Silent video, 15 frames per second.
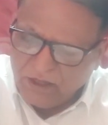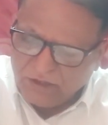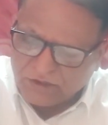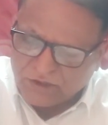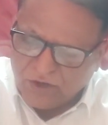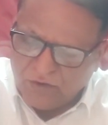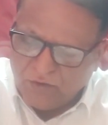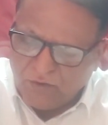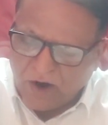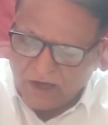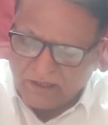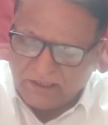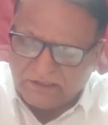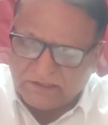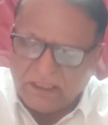So
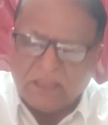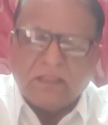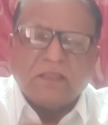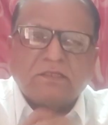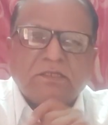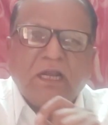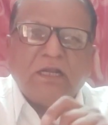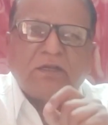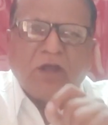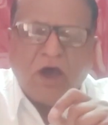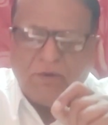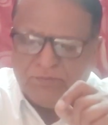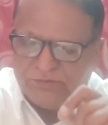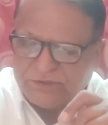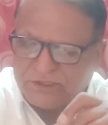what is the result
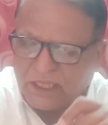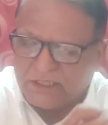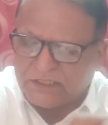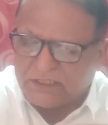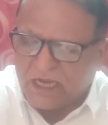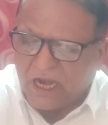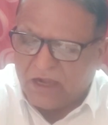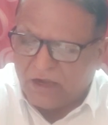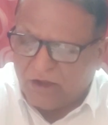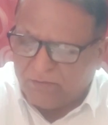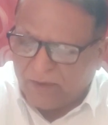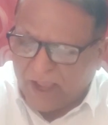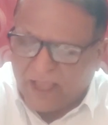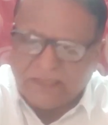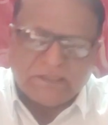of such kind
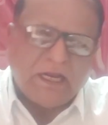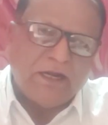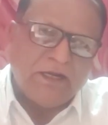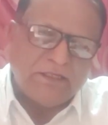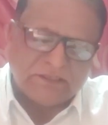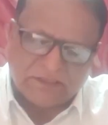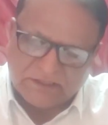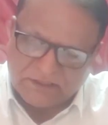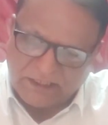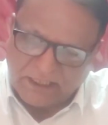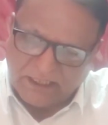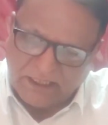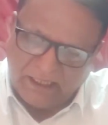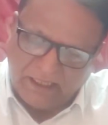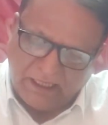of hazardous
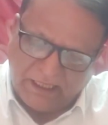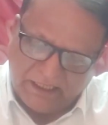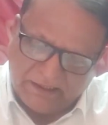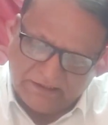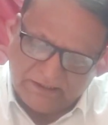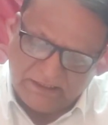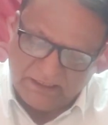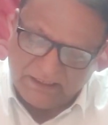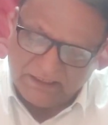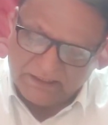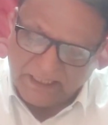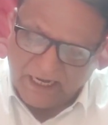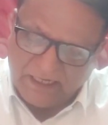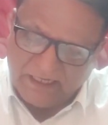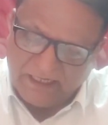thing is
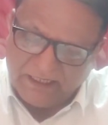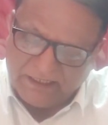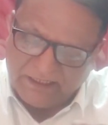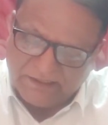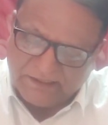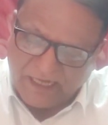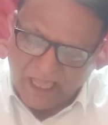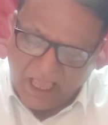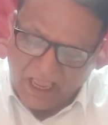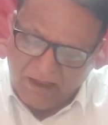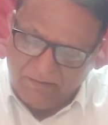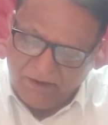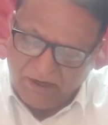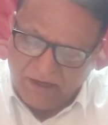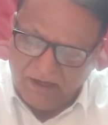that it is
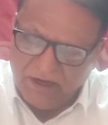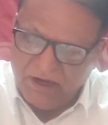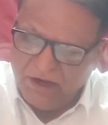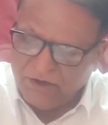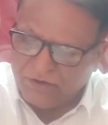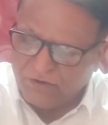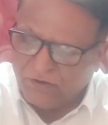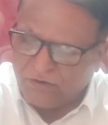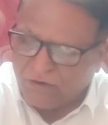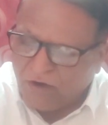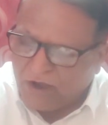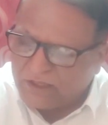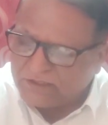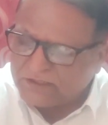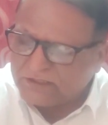liable to
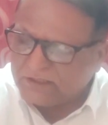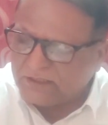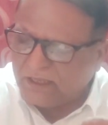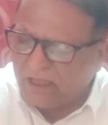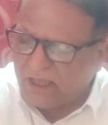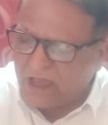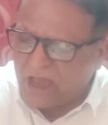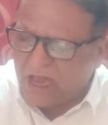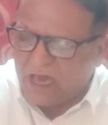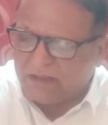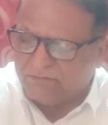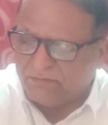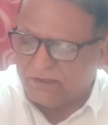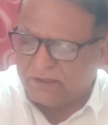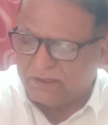cause
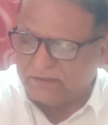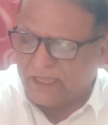harm,